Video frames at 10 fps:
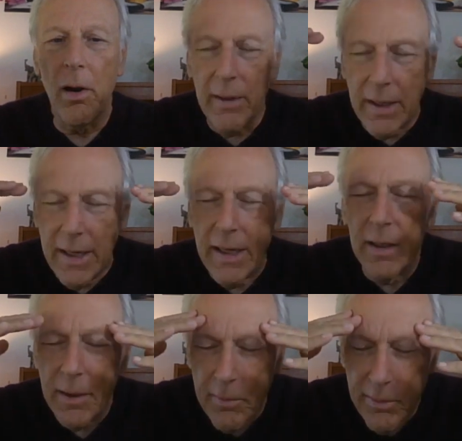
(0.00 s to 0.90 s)
in a
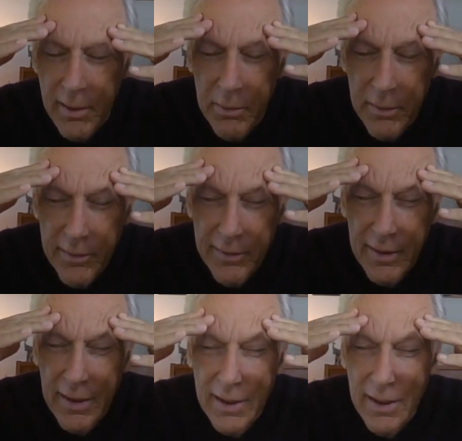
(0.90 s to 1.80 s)
healing
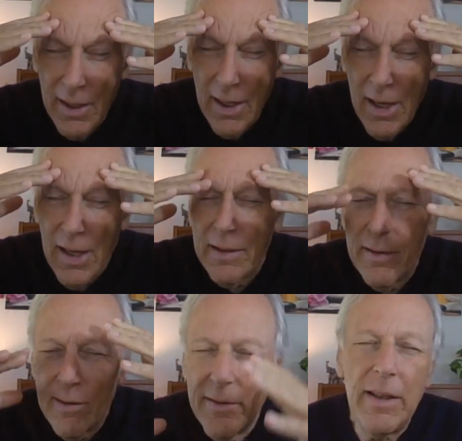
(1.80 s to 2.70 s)
frequency,
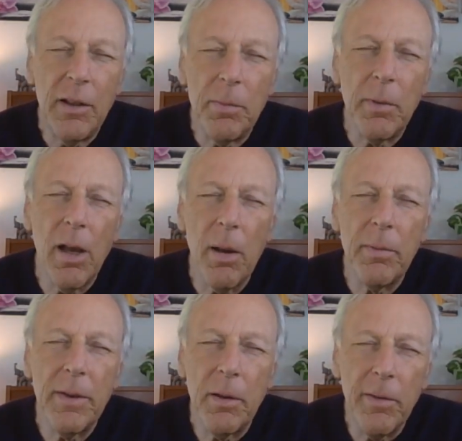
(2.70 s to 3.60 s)
disease
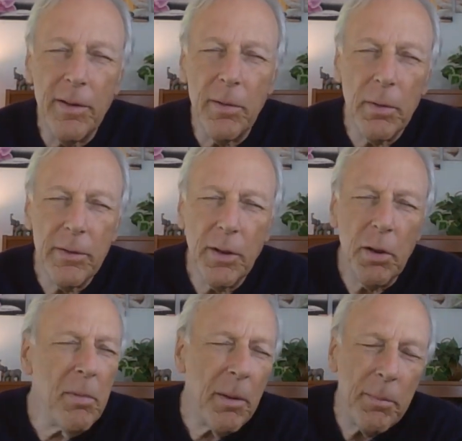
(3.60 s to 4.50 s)
becomes invisible to you.
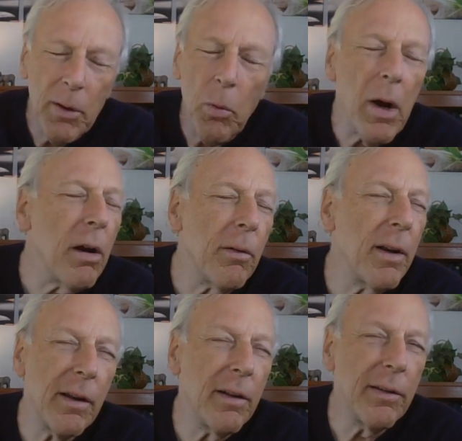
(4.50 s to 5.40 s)
You might be aware of it
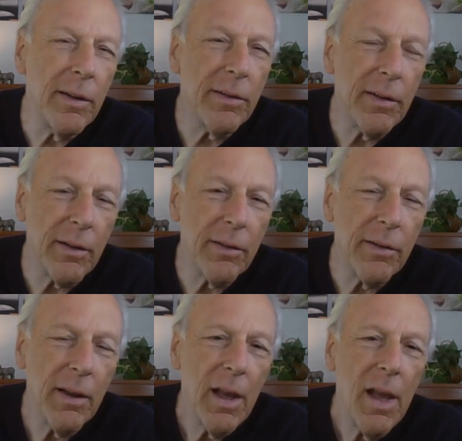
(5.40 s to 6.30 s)
at a
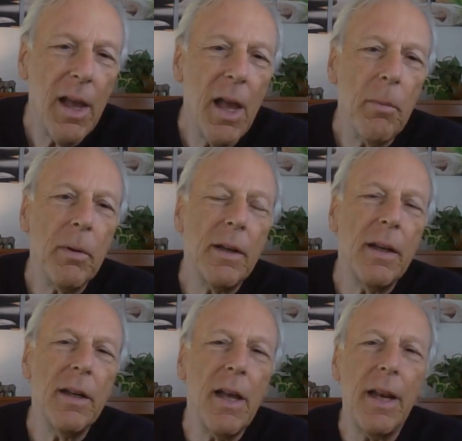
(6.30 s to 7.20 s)
distance, but it
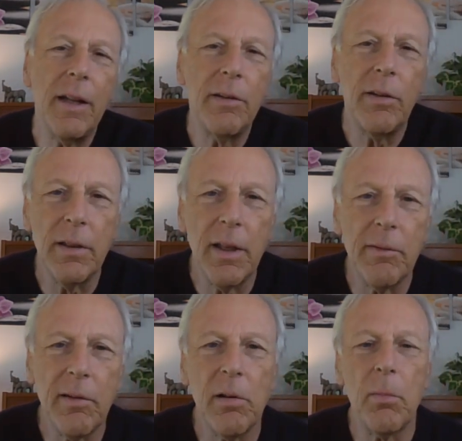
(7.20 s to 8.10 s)
cannot enter your
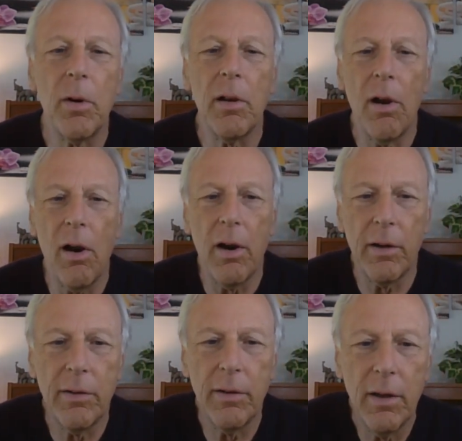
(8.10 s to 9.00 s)
living room or your
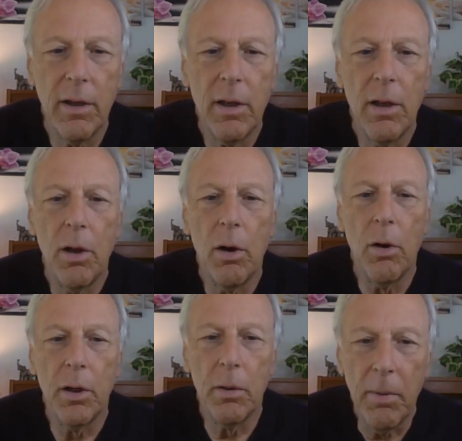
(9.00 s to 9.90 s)
heart
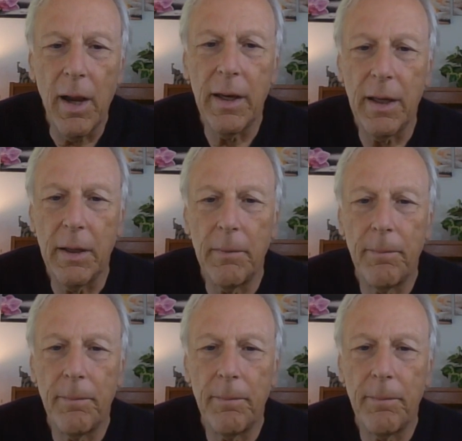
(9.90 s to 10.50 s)
or your body.